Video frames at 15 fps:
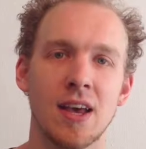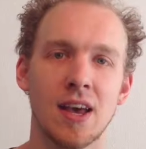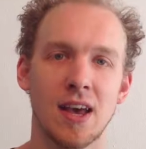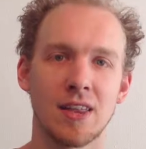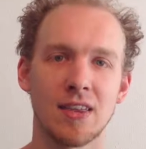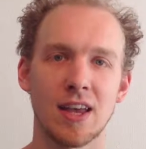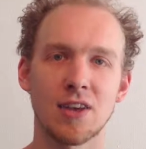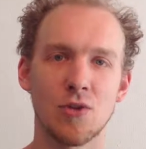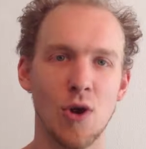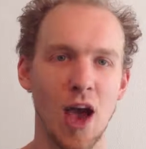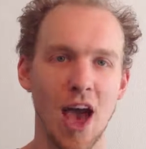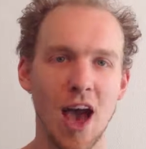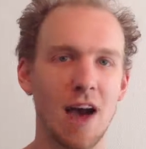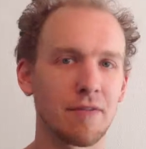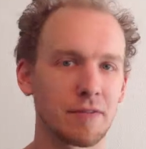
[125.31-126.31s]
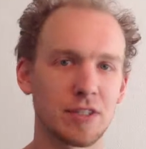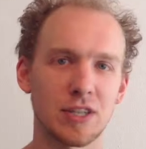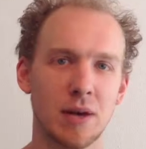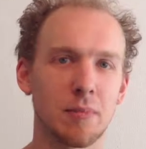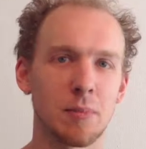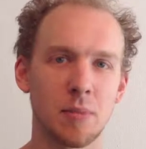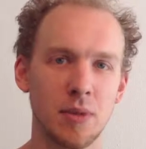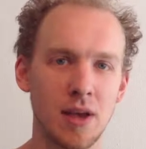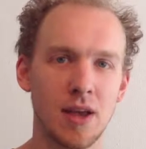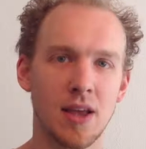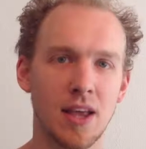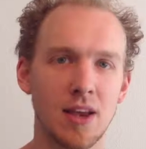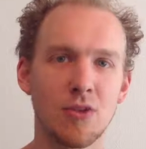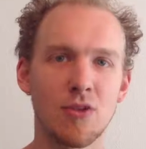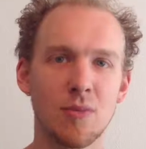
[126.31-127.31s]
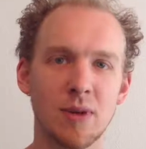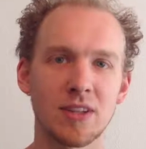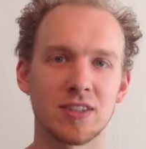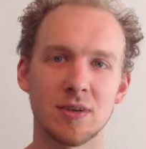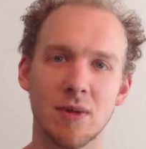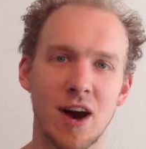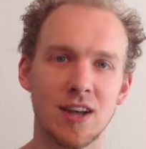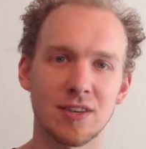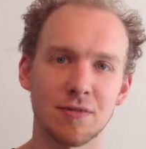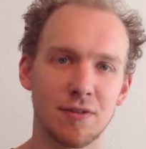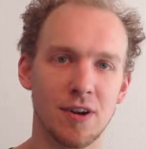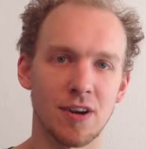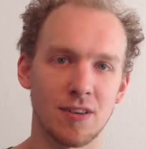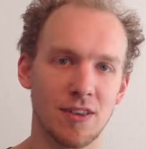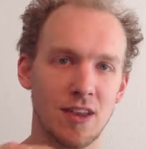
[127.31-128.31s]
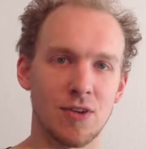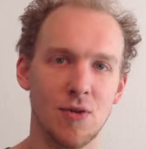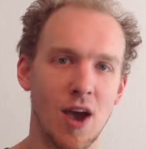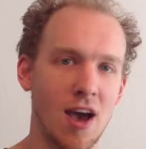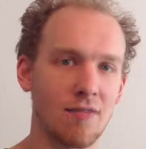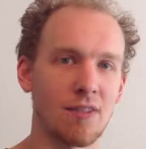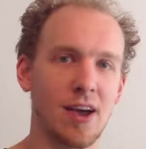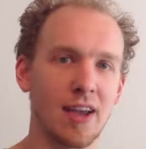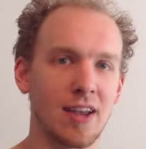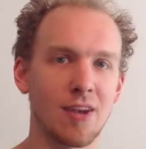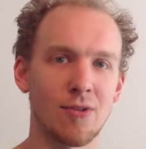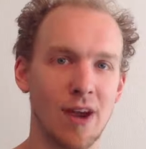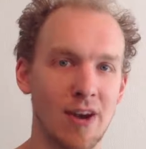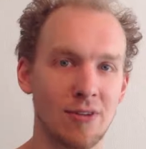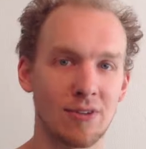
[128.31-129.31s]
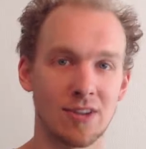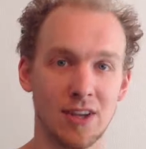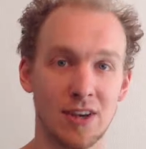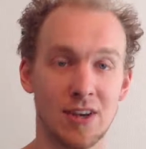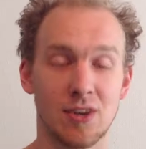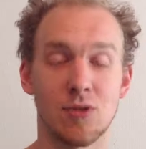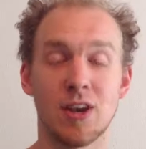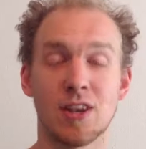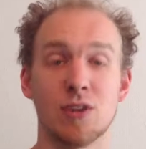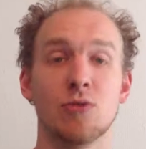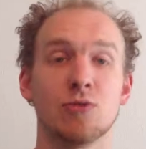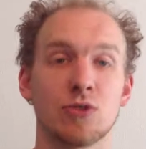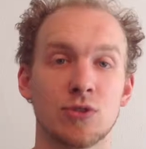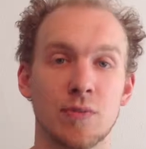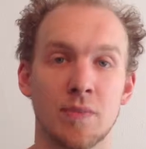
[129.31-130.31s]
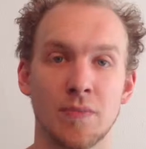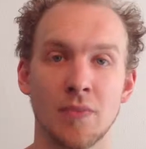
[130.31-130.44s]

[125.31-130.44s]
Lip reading: and then you have some increment, some artifact that you have lying around and that you can use.